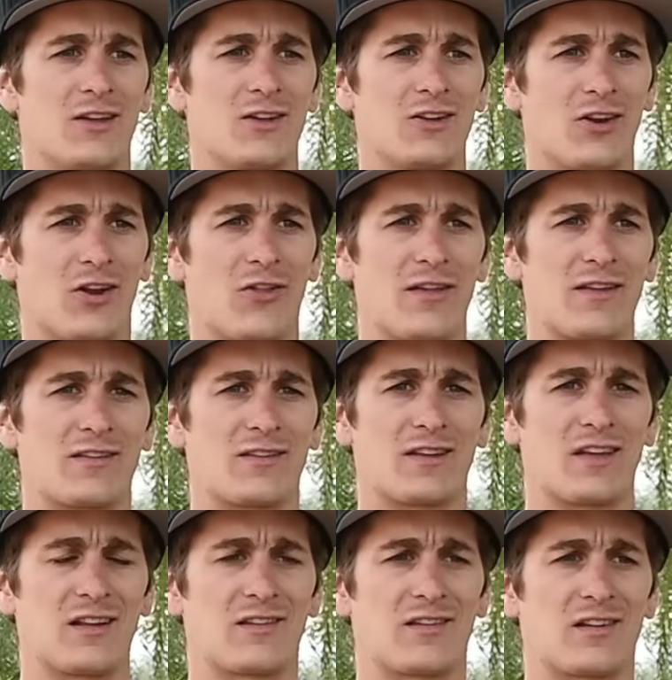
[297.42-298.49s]
you know, these
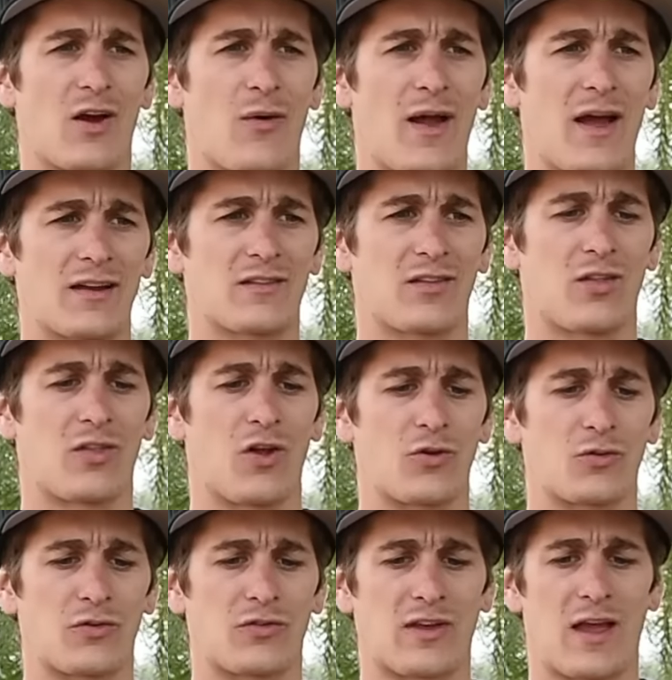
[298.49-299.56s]
kids that go out to the
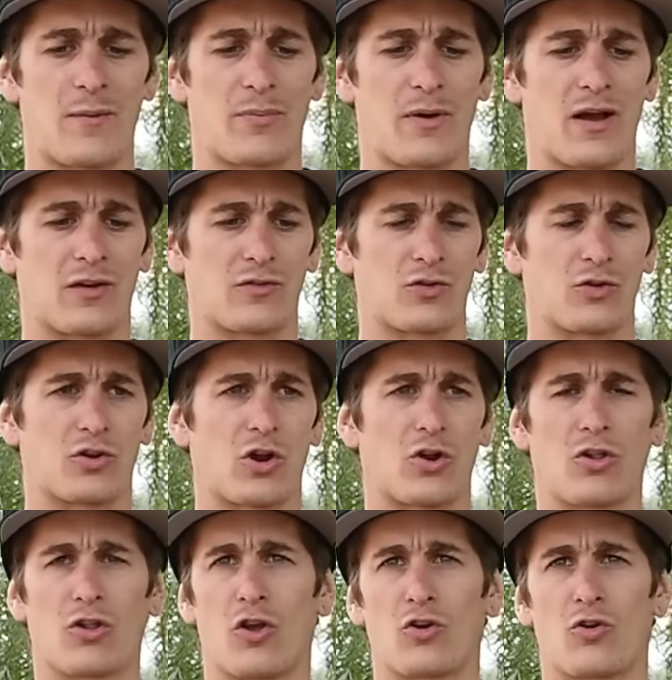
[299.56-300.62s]
local skate parks or go
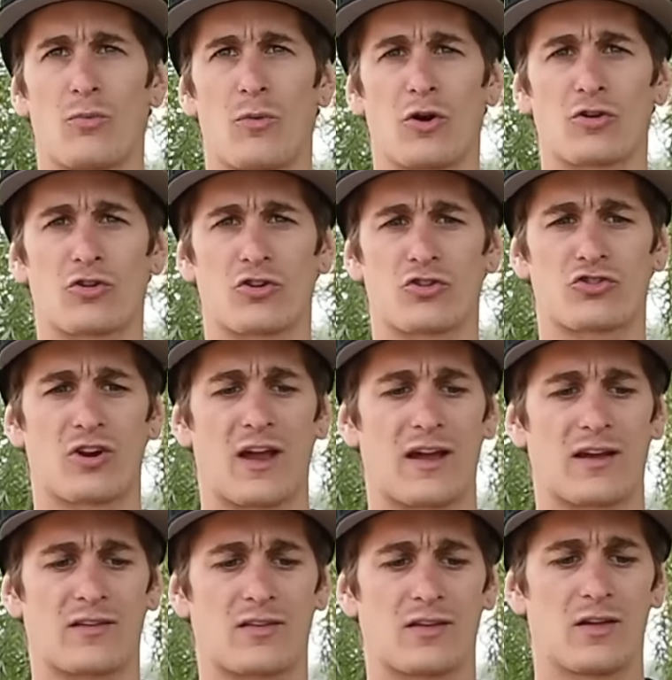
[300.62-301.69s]
to the local motocross
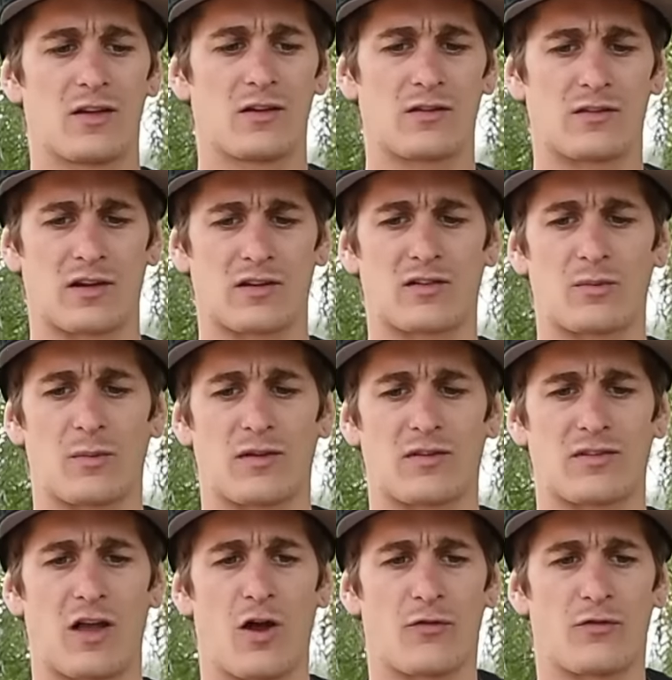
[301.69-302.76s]
tracks, such as
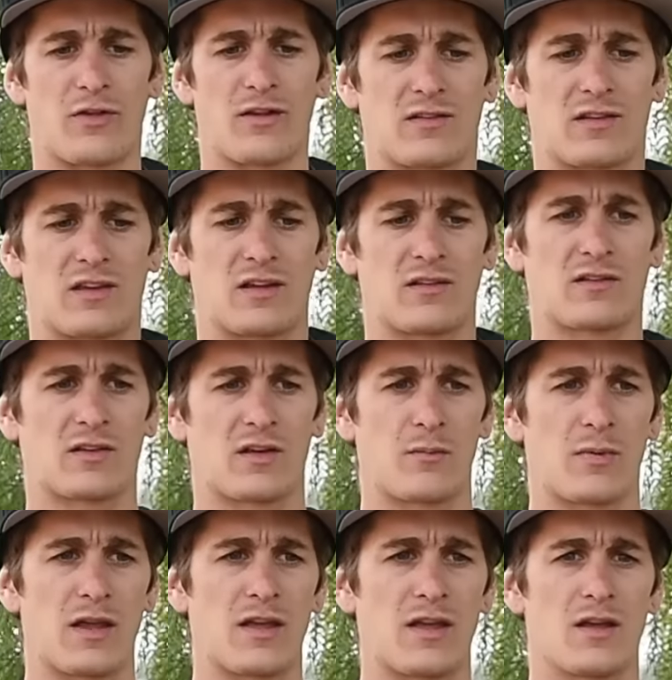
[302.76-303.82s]
myself, kids can
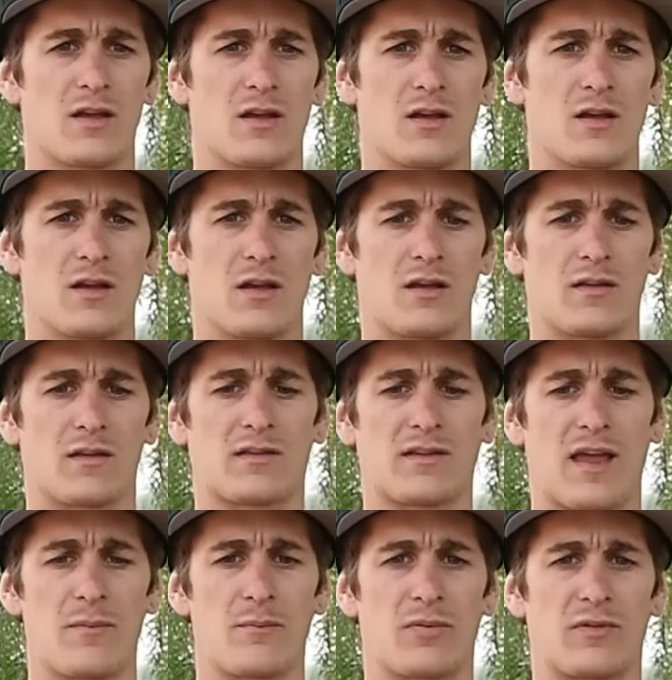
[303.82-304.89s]
be in the
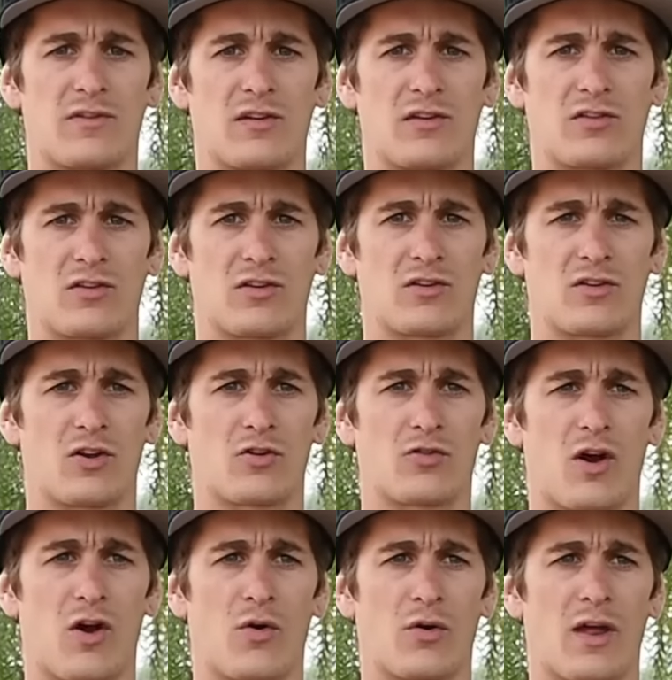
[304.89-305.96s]
same position, you know,
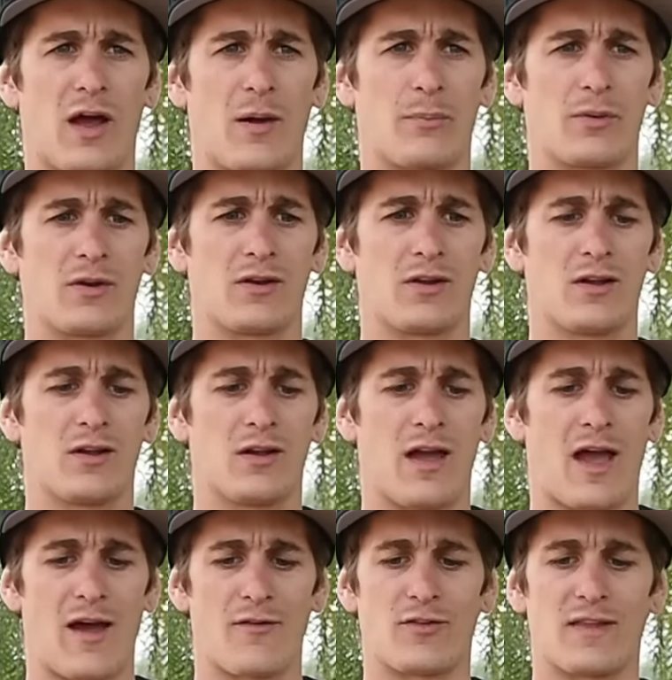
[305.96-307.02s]
growing up and
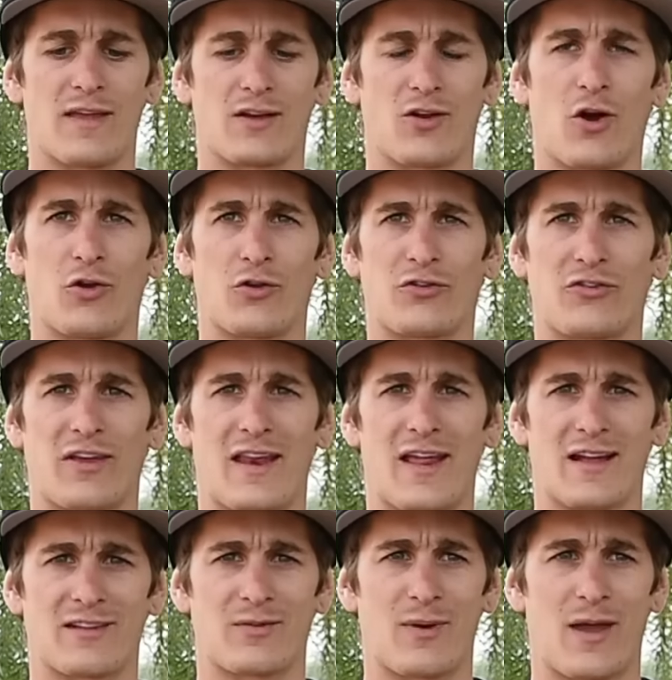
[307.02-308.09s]
having their goals set
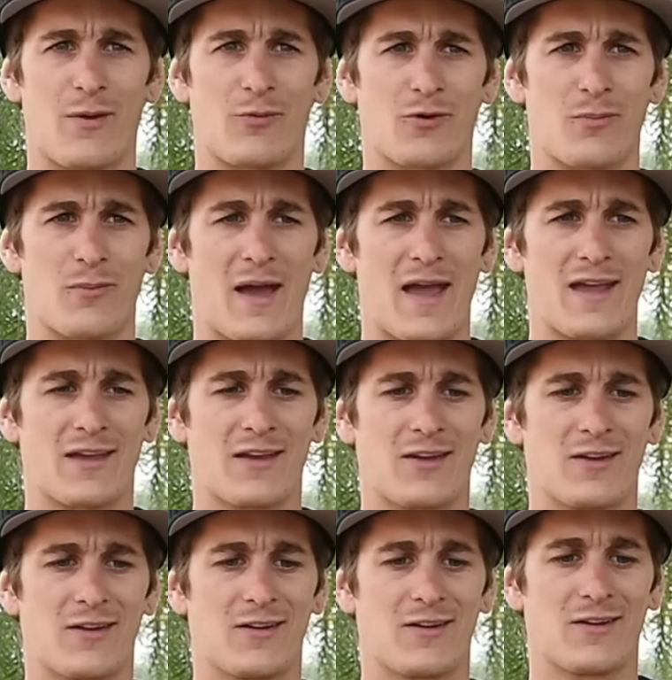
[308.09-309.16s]
out to be able to make
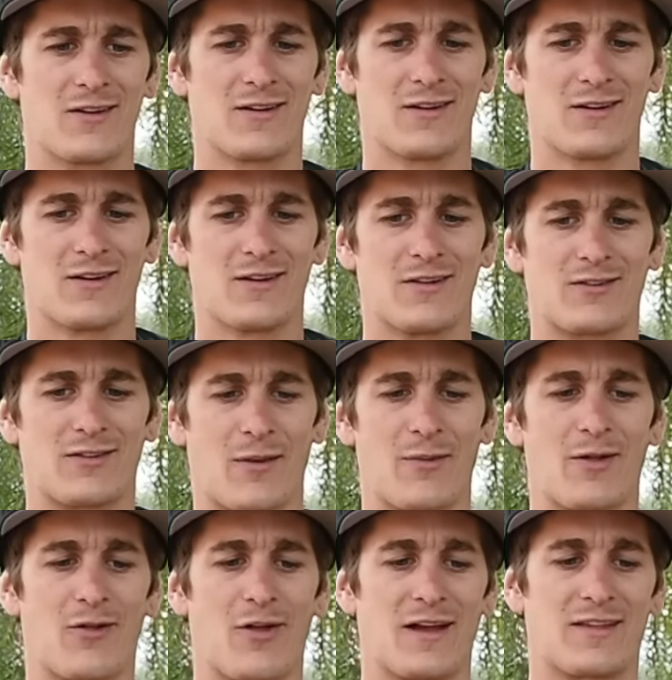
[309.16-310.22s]

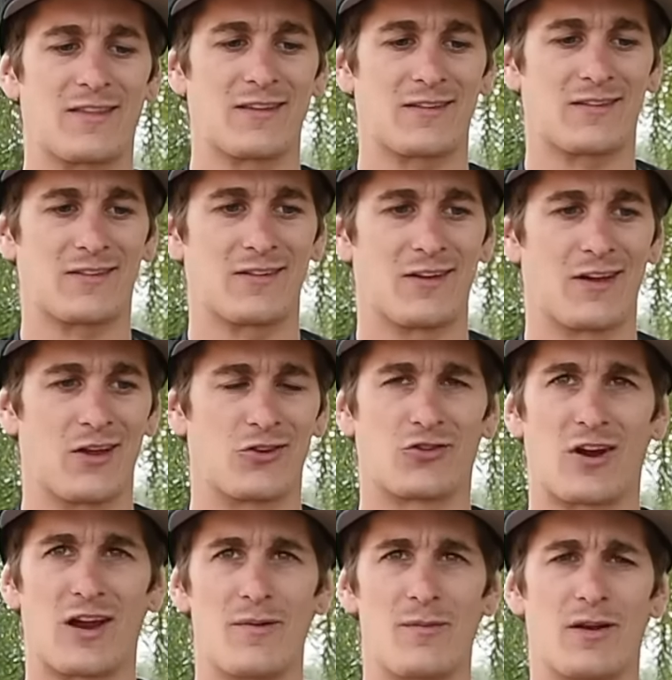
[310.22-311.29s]
something like this a
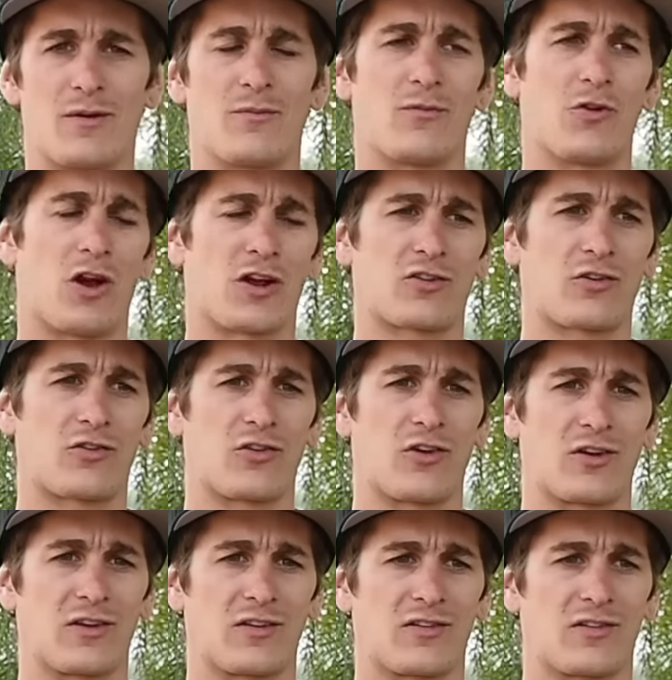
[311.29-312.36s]
dream. And Nitro
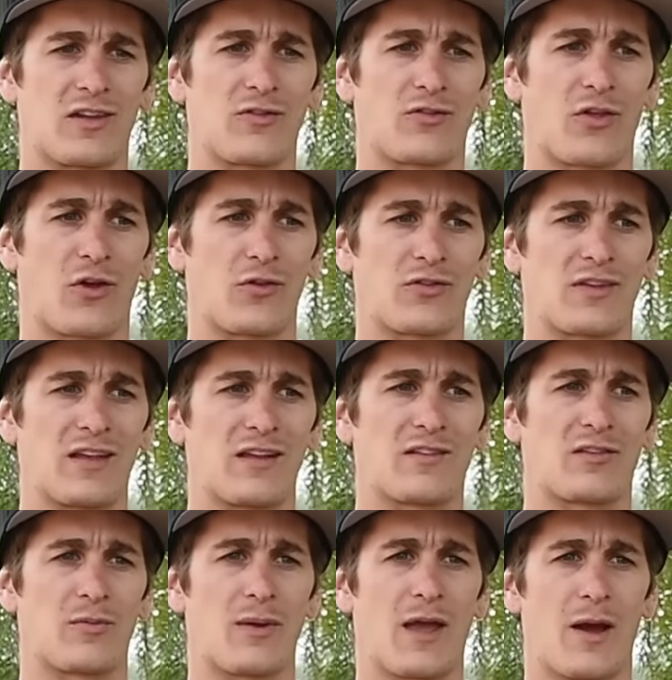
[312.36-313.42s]
Circus gives those
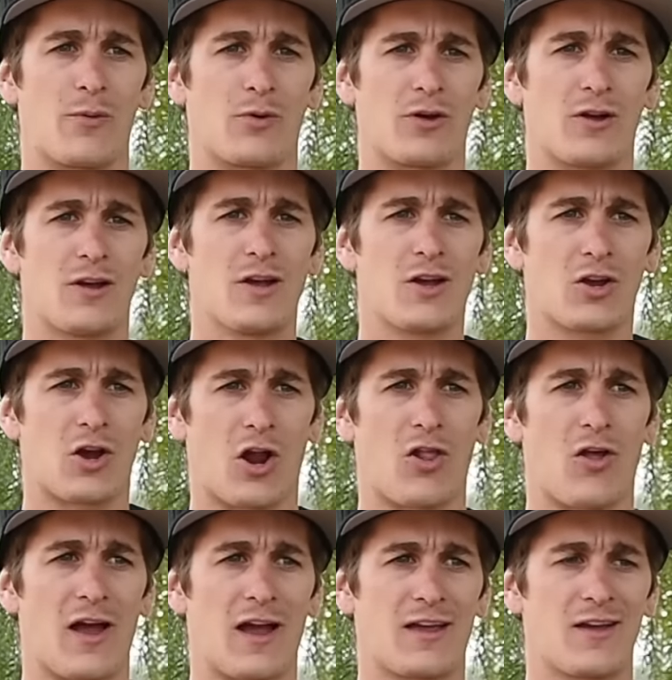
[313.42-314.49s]
kids to be able to kind of
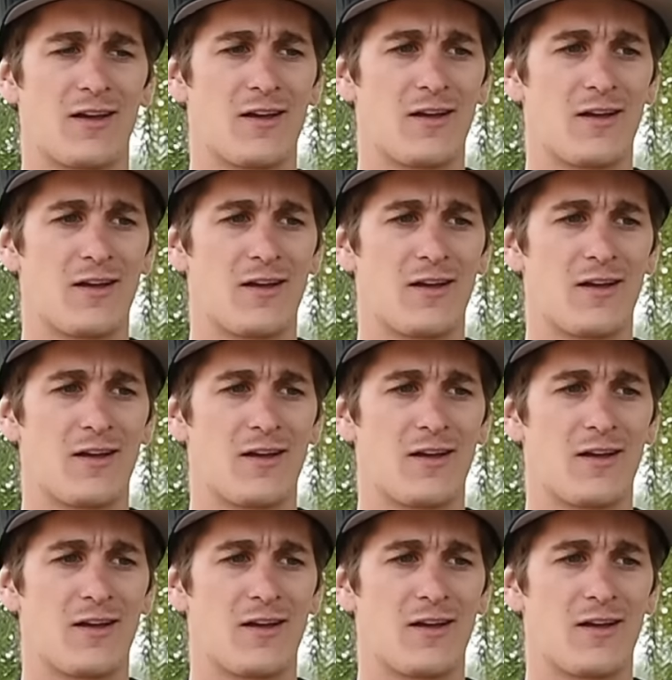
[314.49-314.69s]
like